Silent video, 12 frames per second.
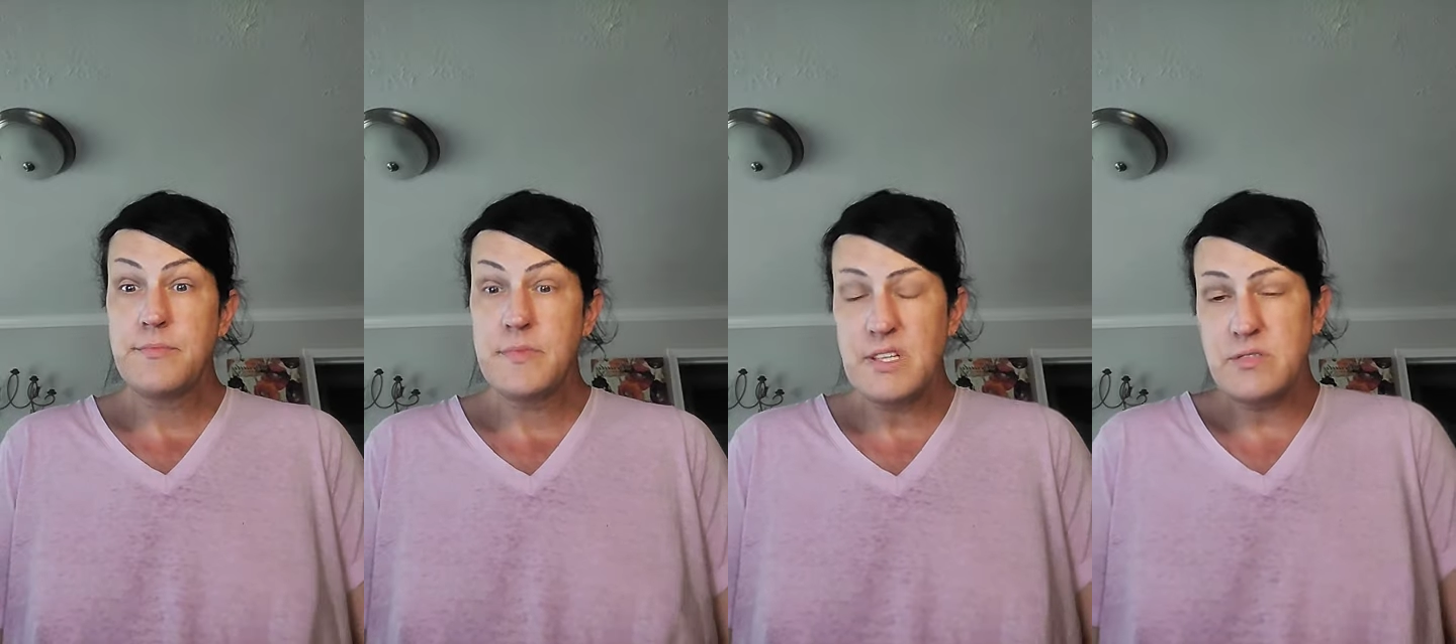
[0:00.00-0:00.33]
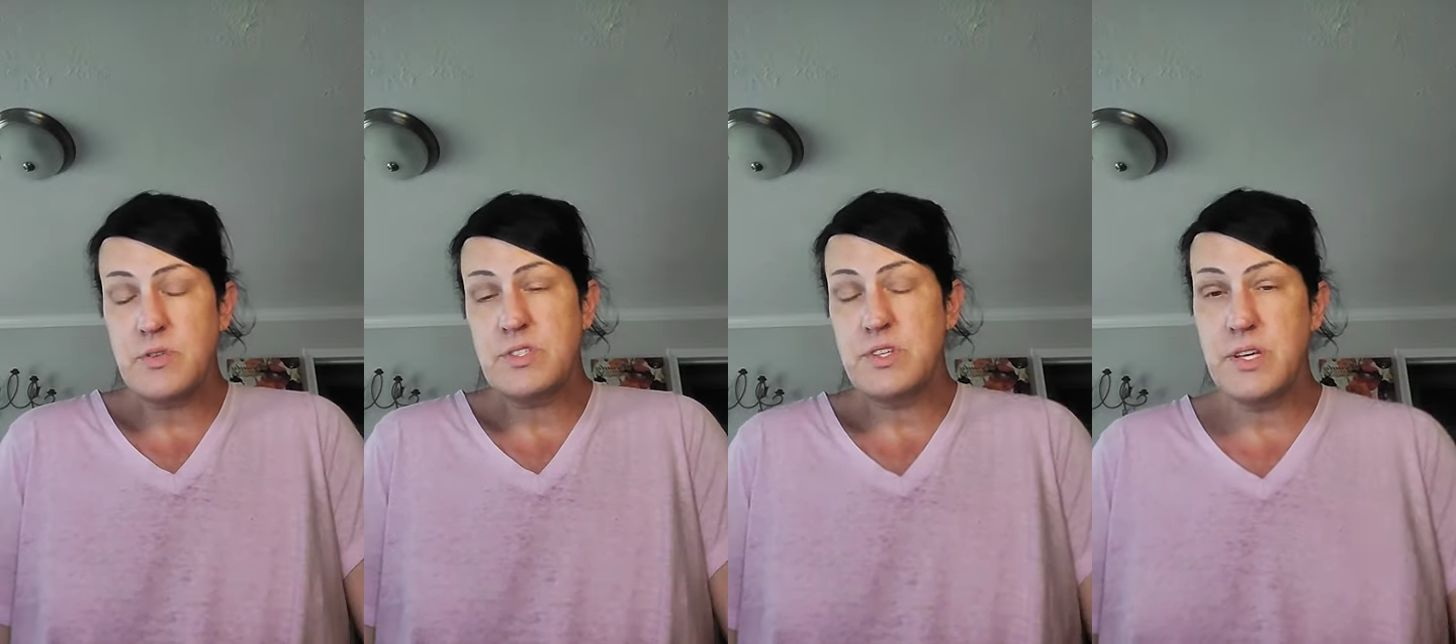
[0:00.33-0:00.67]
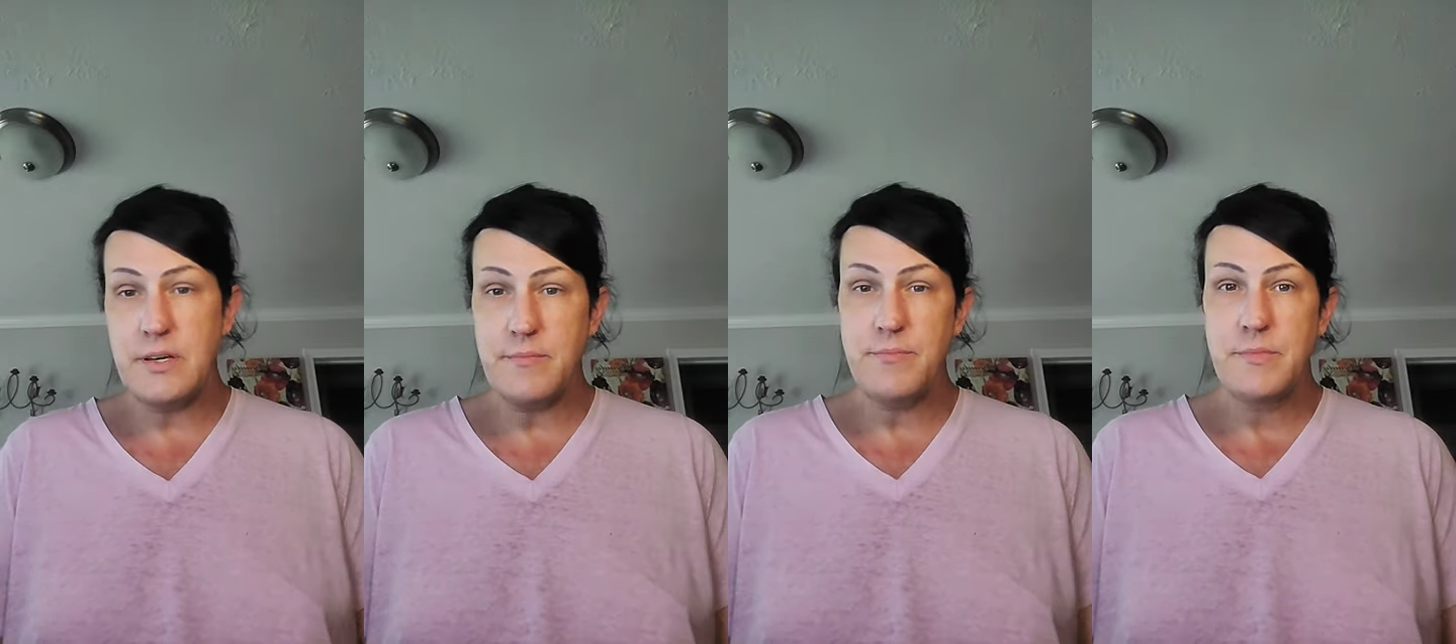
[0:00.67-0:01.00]
That's what you
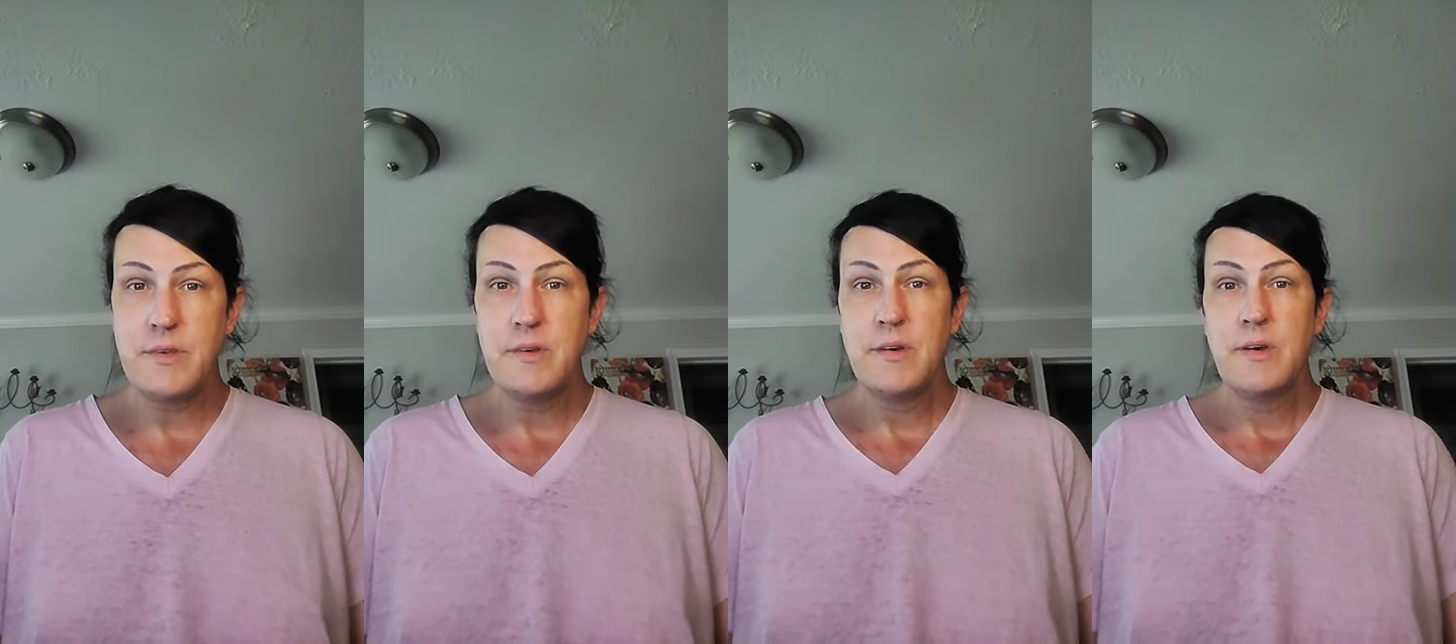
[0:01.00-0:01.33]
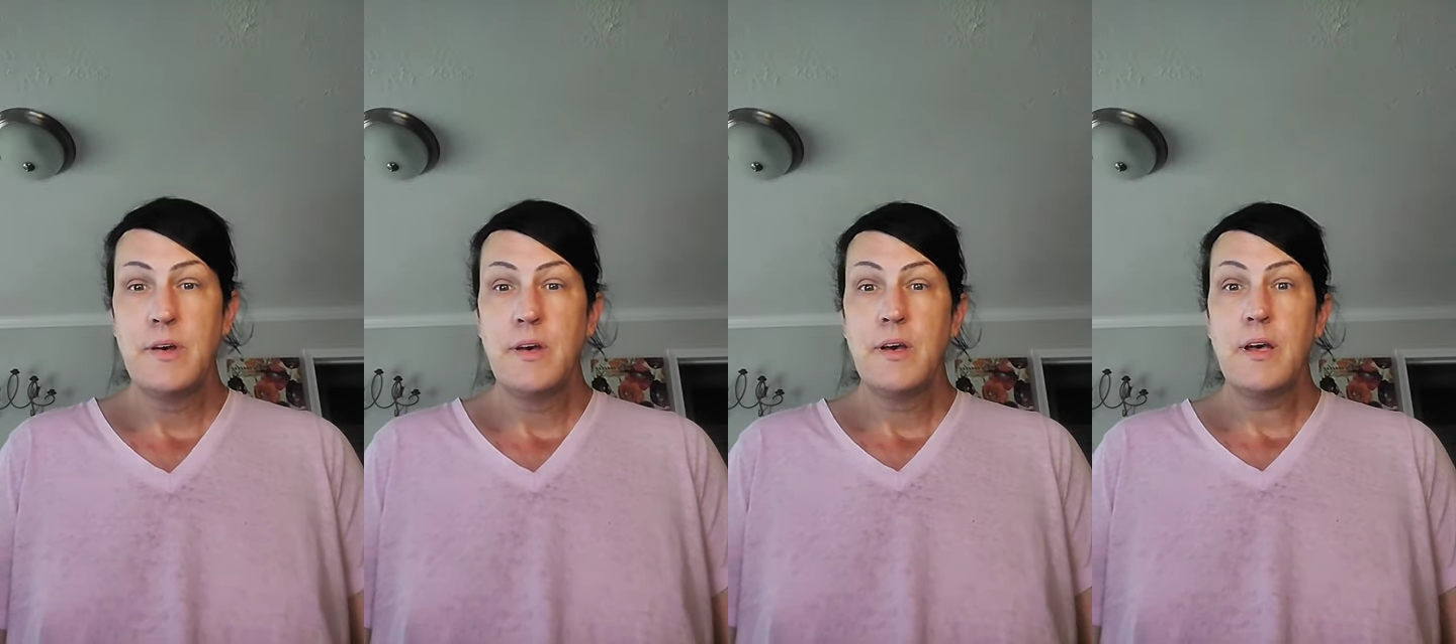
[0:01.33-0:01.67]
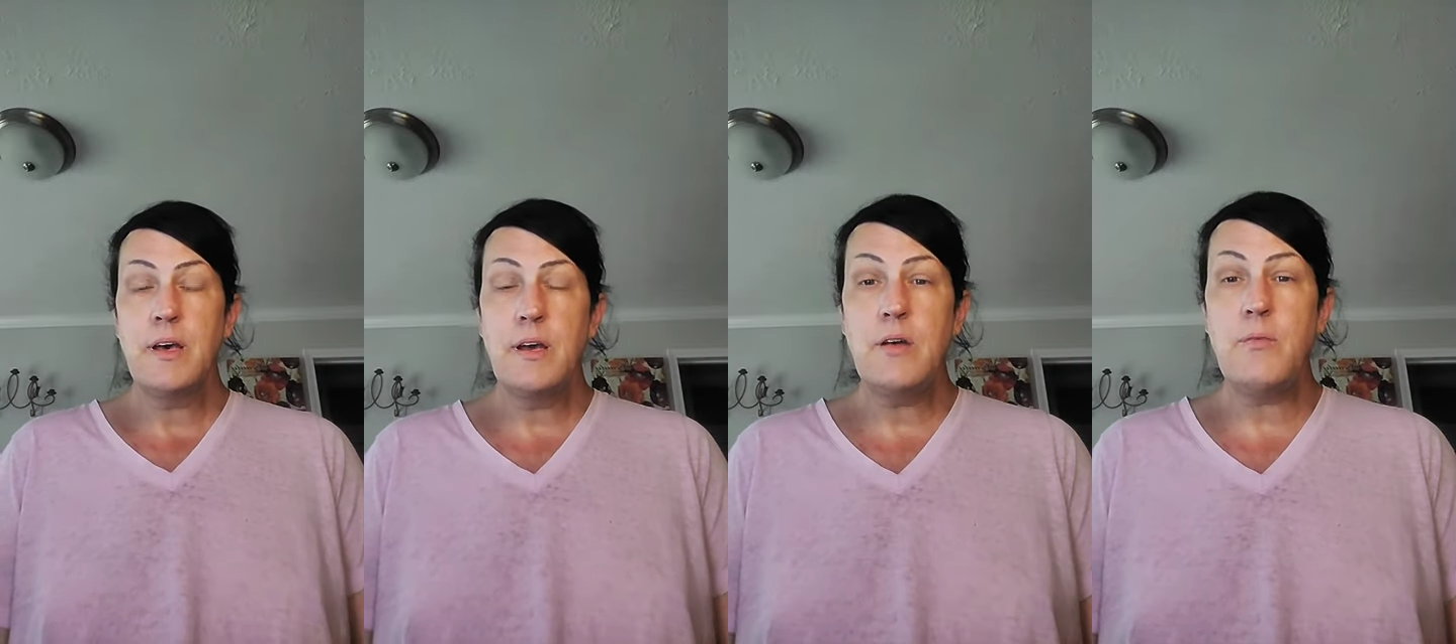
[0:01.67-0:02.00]
get
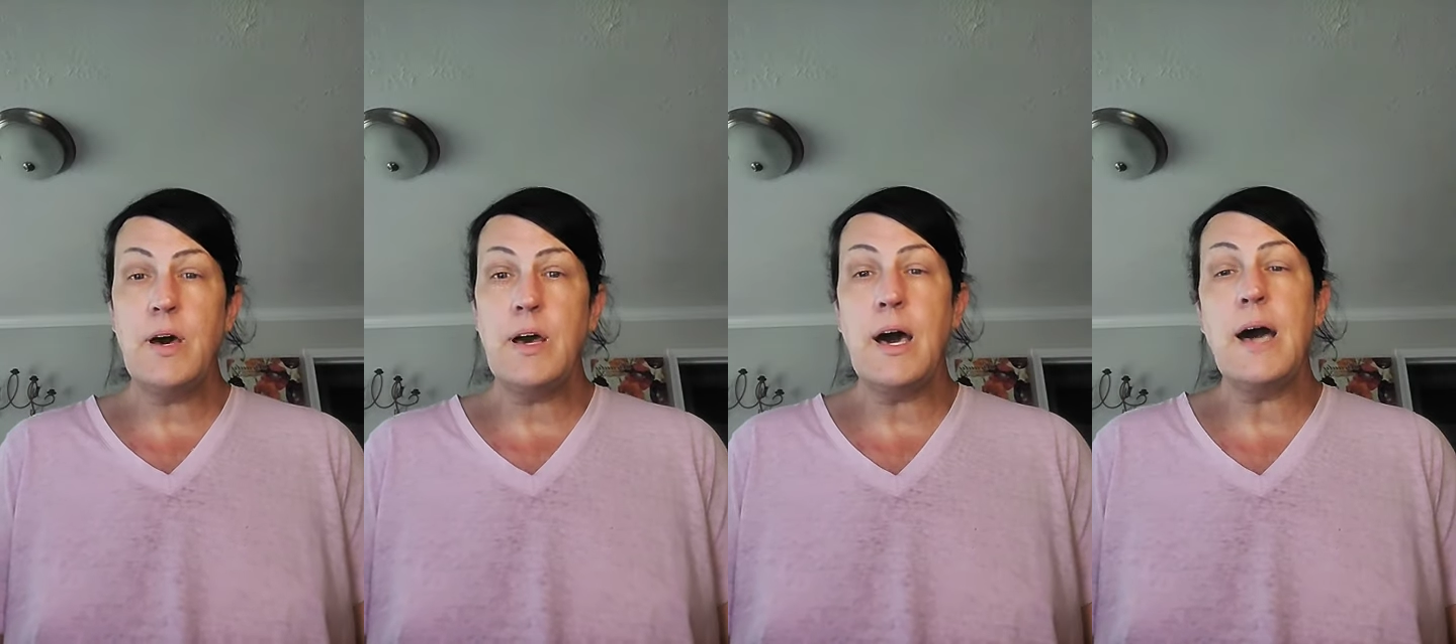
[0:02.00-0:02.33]
anyway,